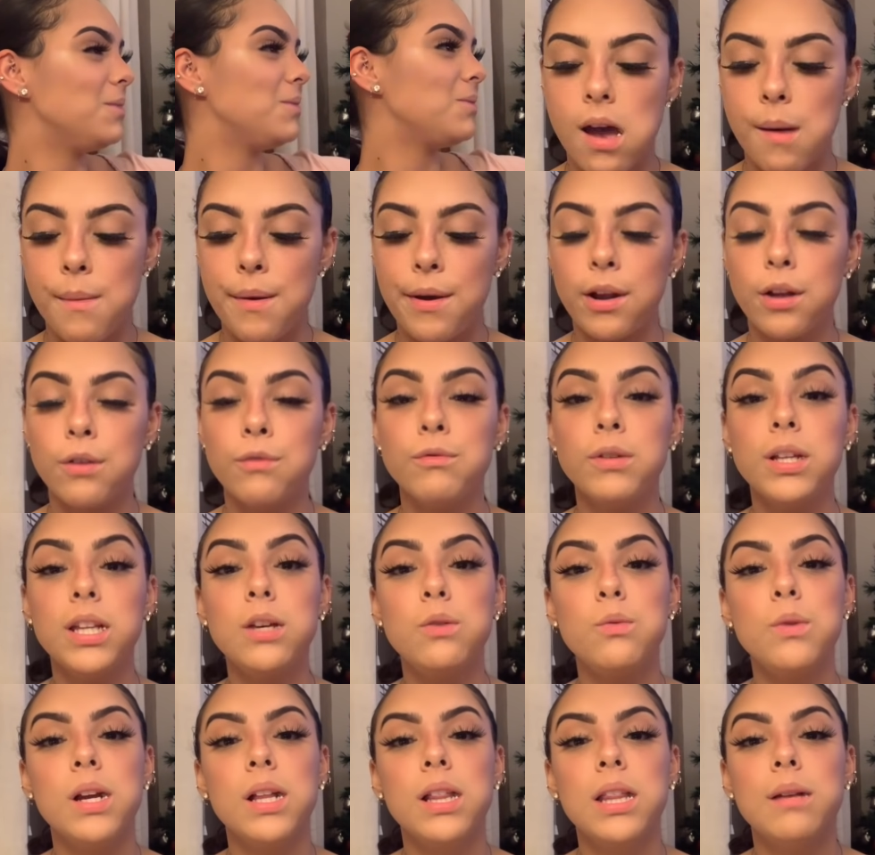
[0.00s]
I don't
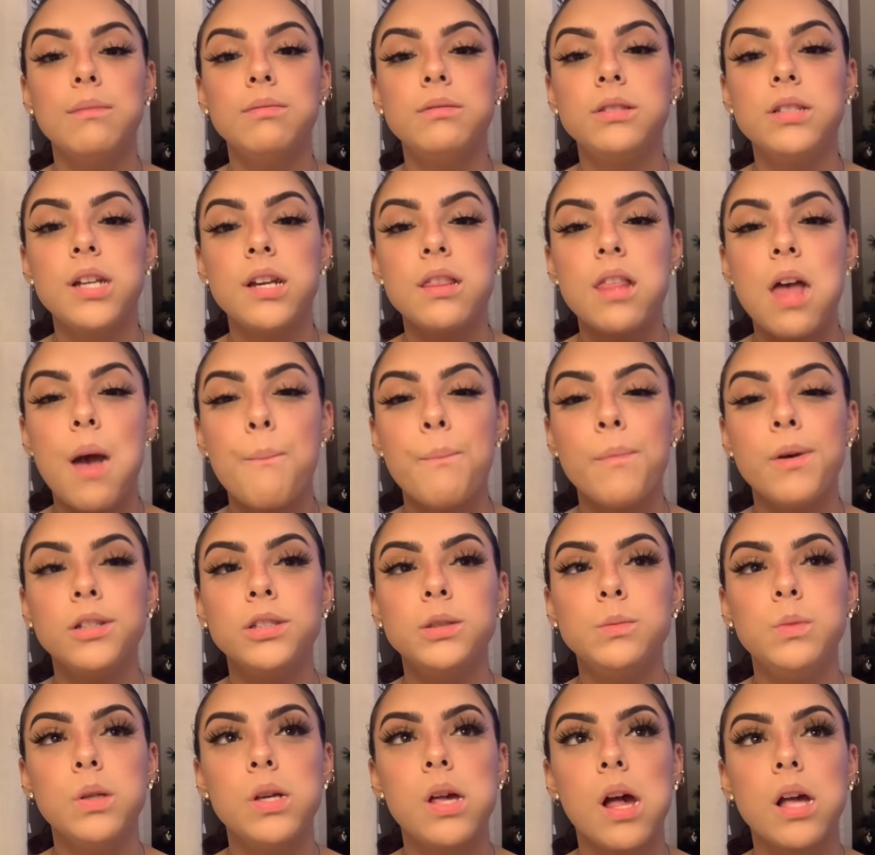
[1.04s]
really wear lipstick that
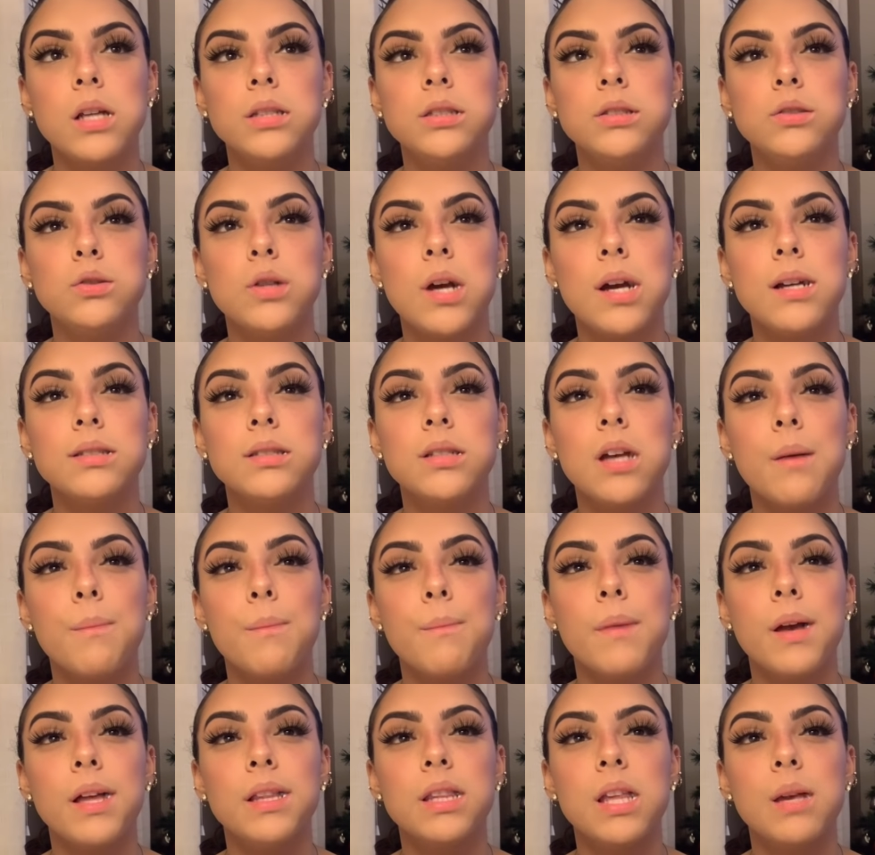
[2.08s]
much because it dries up
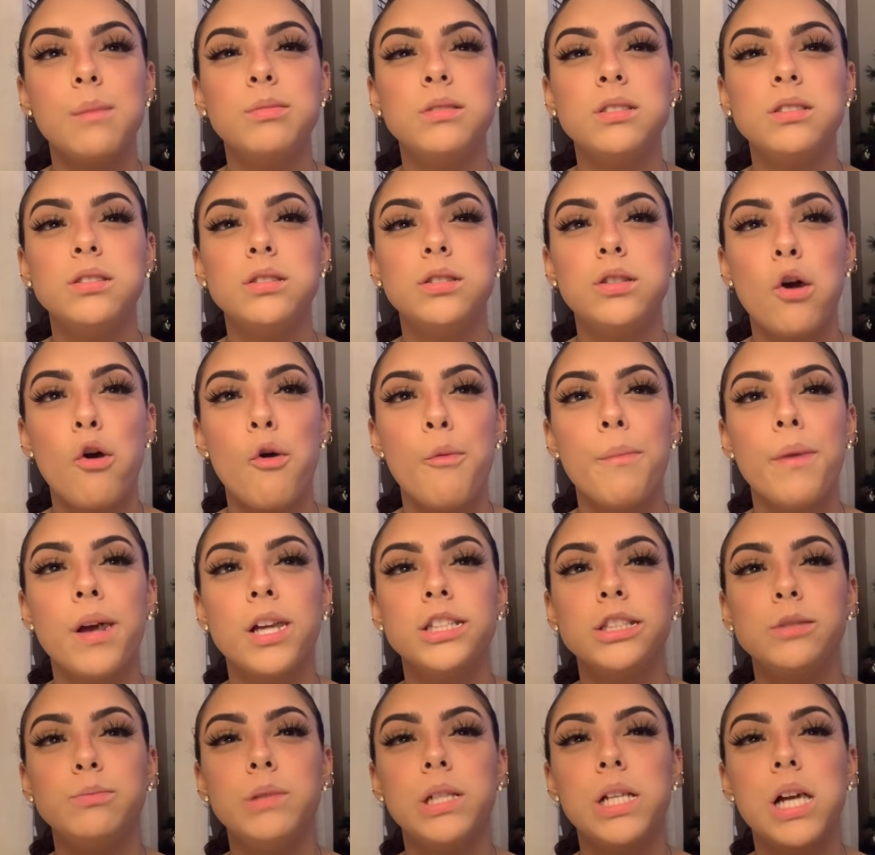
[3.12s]
my lips so
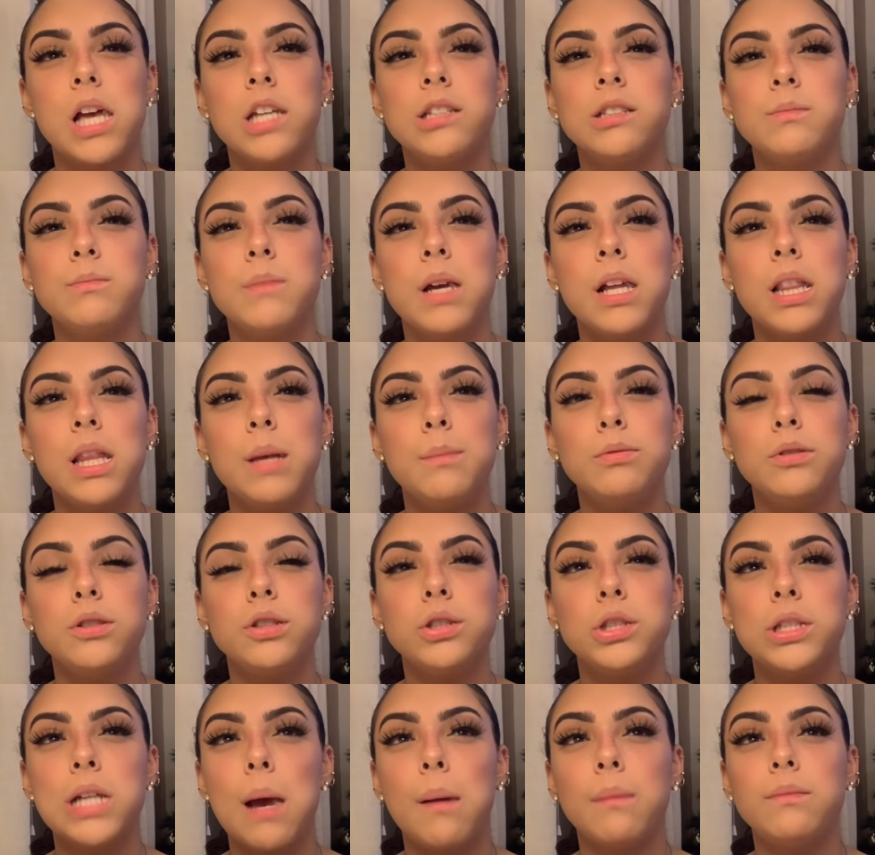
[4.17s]
much because my lips are
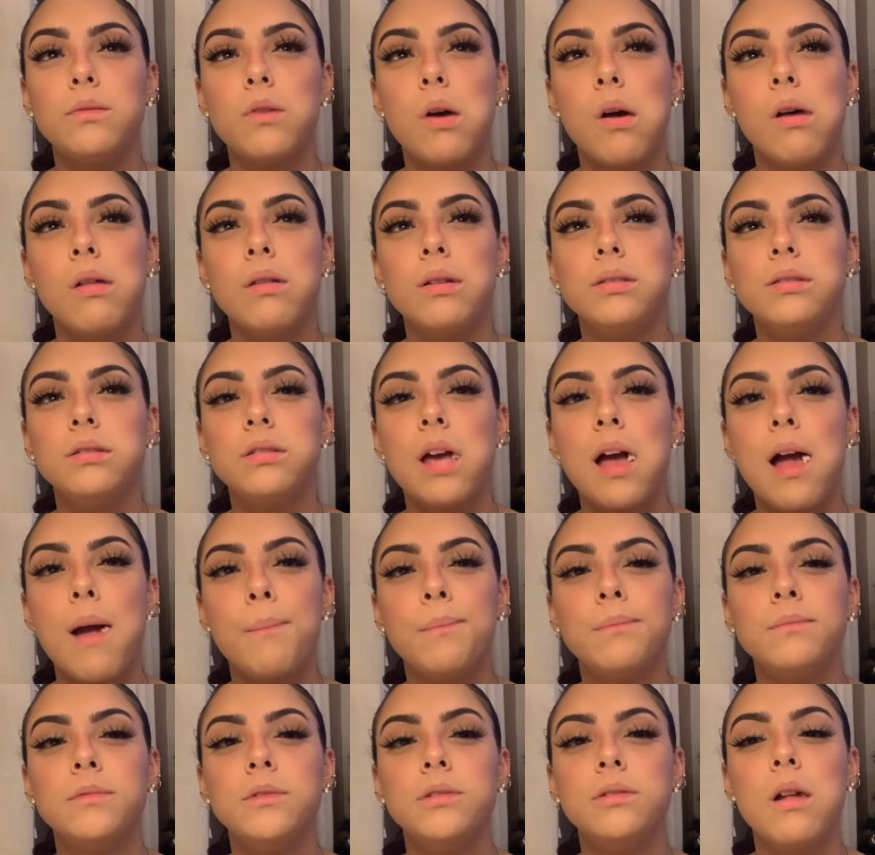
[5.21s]
chapped all the
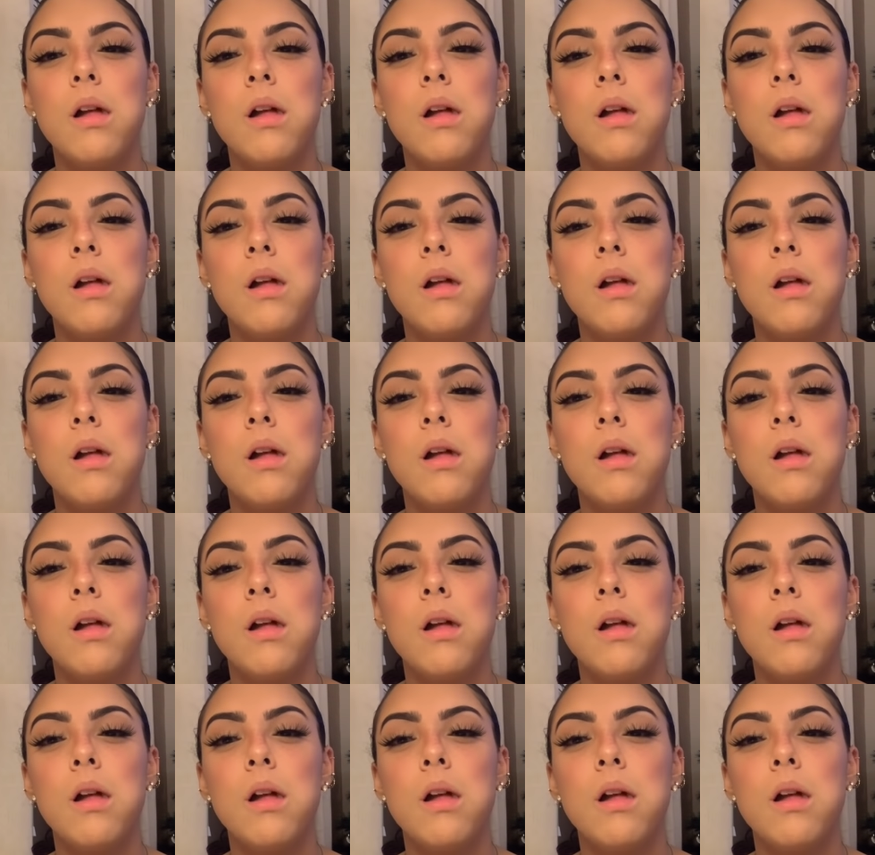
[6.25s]
time.